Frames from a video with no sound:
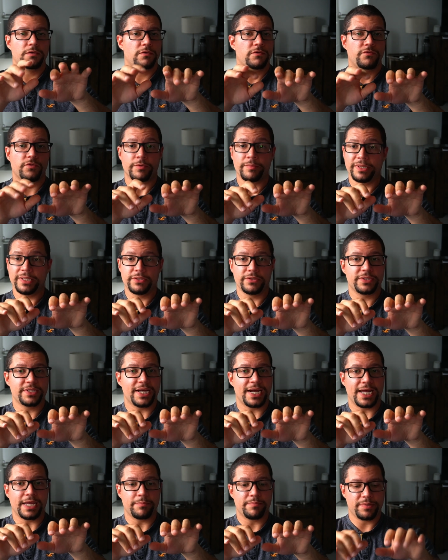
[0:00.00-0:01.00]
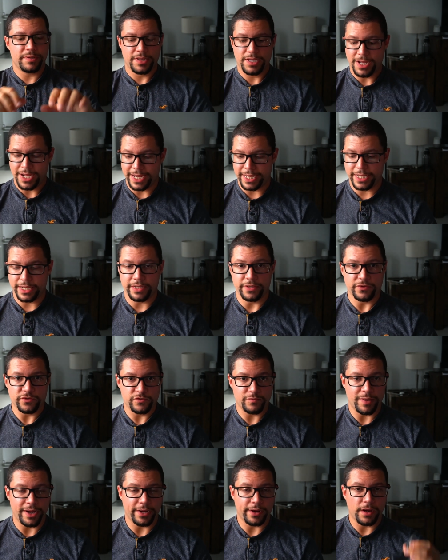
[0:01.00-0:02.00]
me to type. I can use my
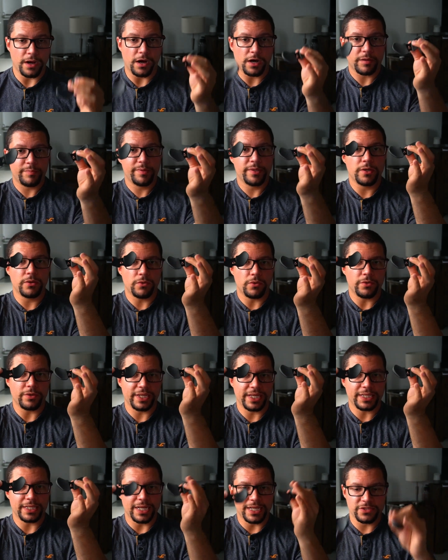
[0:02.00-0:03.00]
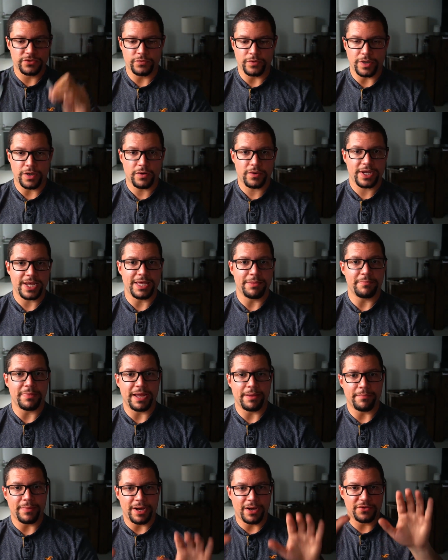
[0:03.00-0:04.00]
carpio on it as well. And my
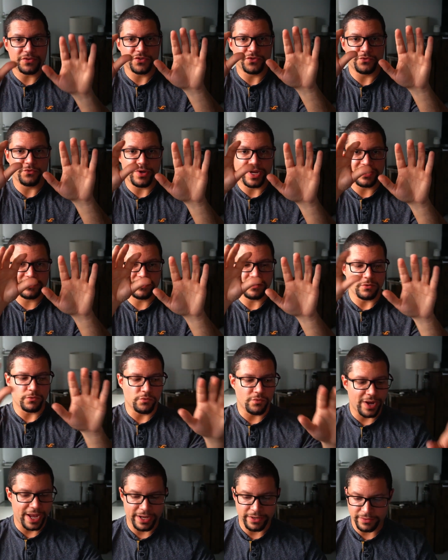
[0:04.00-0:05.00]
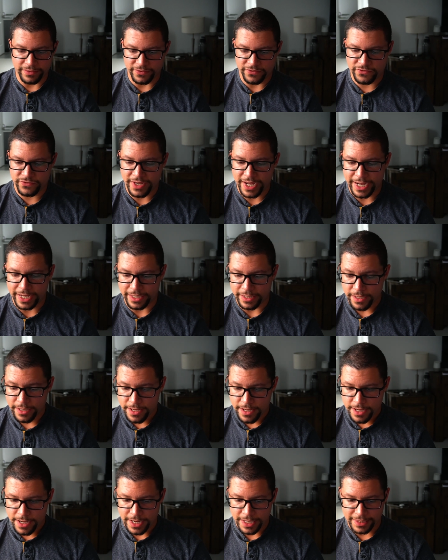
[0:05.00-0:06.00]
mouse is resting right on the side.
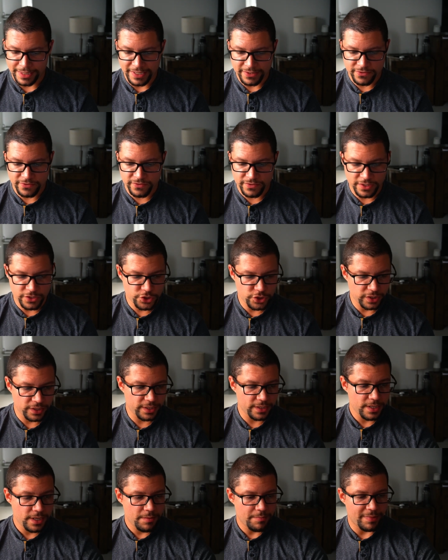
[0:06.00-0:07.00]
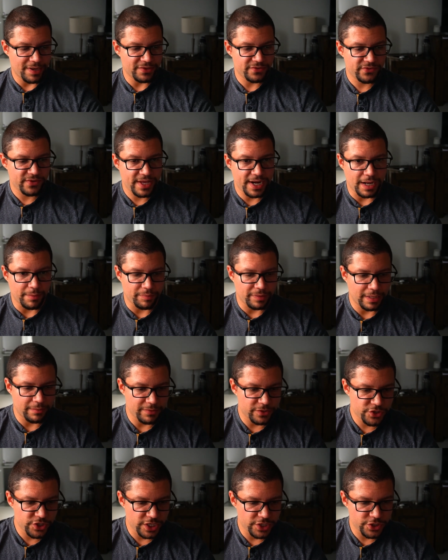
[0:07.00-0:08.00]
And that's essentially my setup. Let me
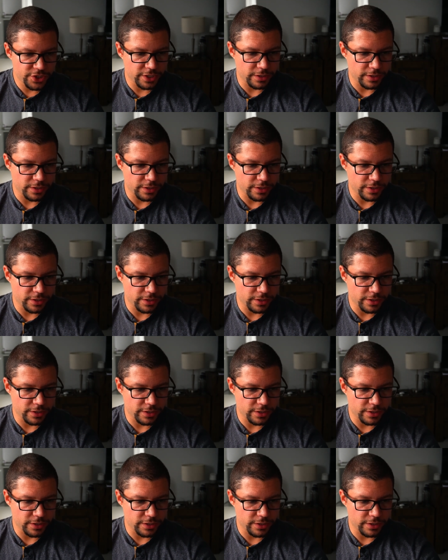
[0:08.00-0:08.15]
change here my